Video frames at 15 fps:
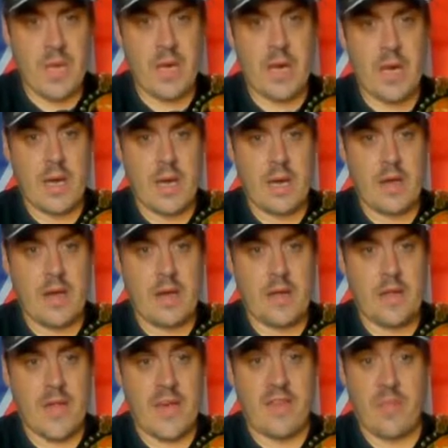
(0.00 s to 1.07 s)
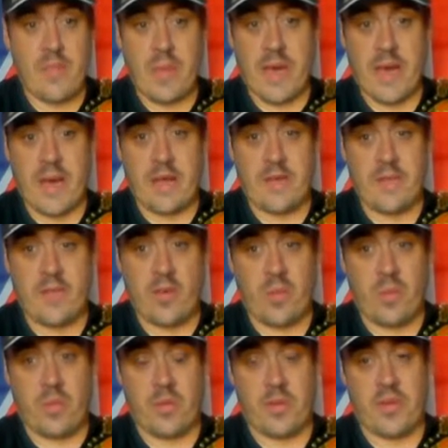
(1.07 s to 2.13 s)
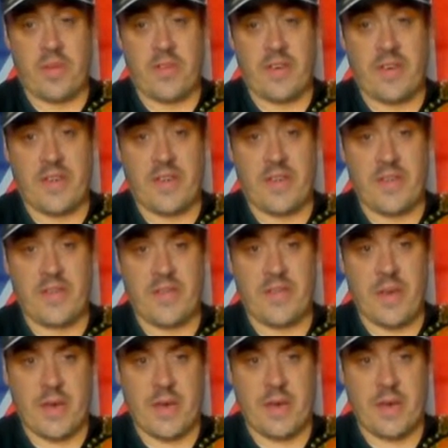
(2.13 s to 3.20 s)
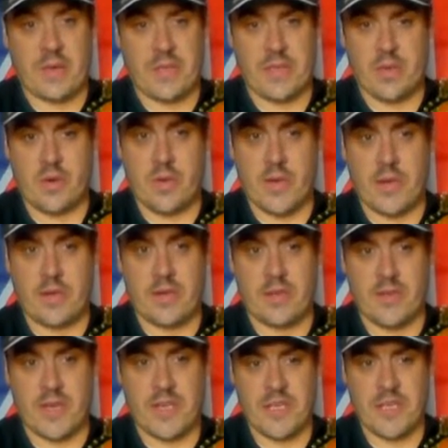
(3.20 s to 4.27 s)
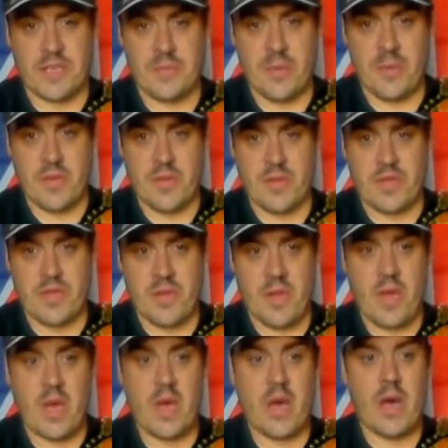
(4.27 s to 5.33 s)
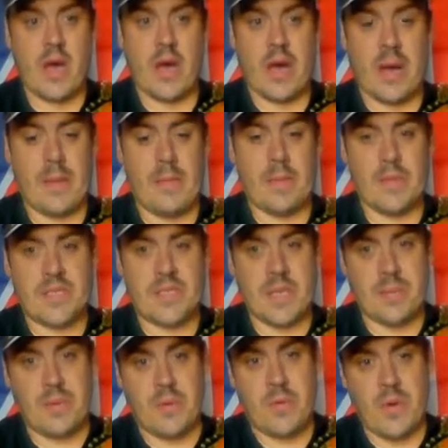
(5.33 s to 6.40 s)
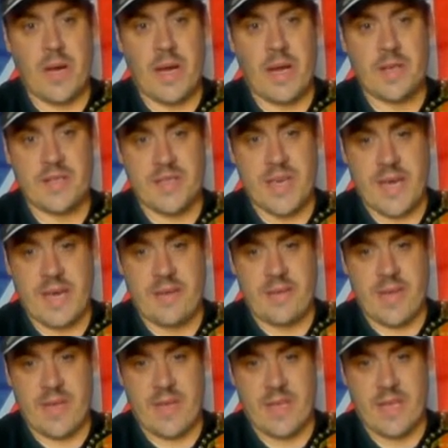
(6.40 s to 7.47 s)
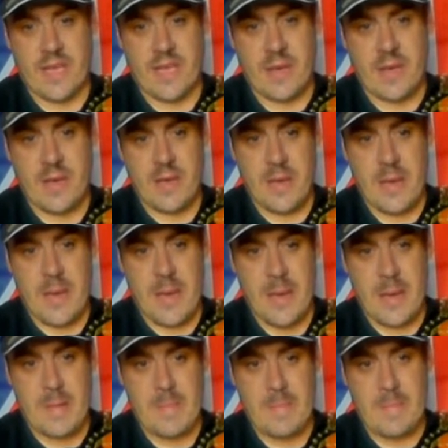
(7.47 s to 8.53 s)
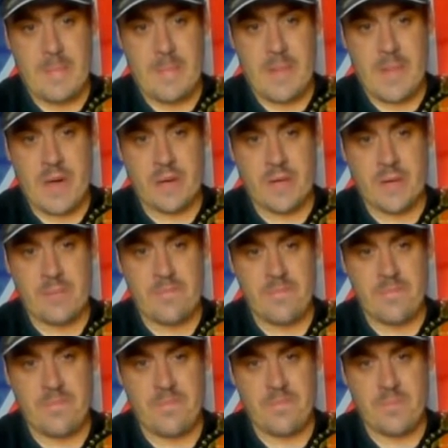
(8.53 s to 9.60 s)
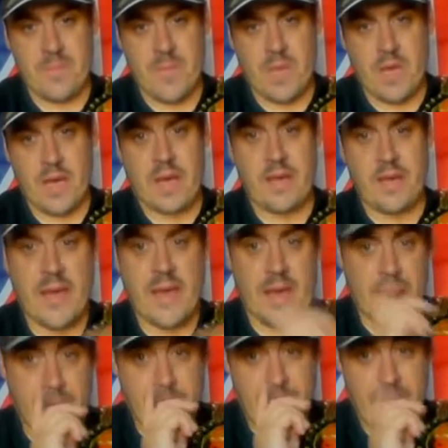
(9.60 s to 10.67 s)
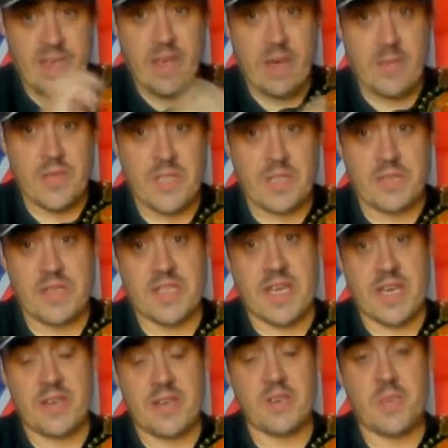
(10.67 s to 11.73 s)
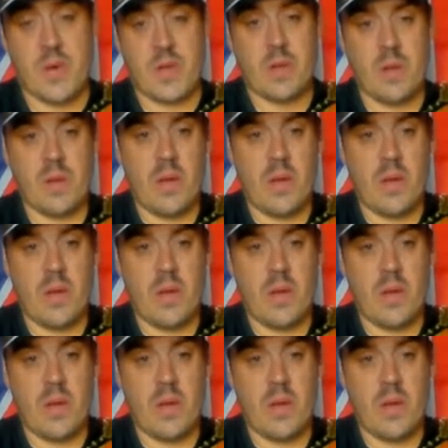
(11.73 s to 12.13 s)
The FBI, full-blooded Italians. It was little Guido and Tracy Smothers. Sabu and RVD Eldon. They held the original design as well.